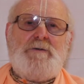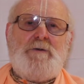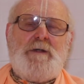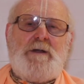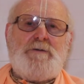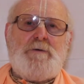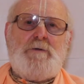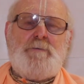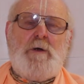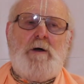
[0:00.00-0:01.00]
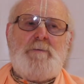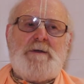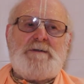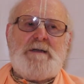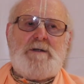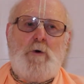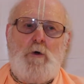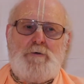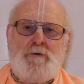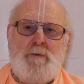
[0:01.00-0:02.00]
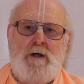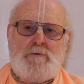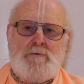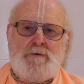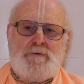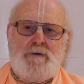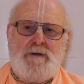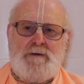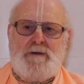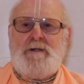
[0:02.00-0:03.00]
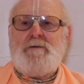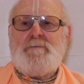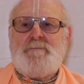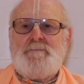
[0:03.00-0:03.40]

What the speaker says: So then Srila Prabhupada said, call Tamal Krishna in here.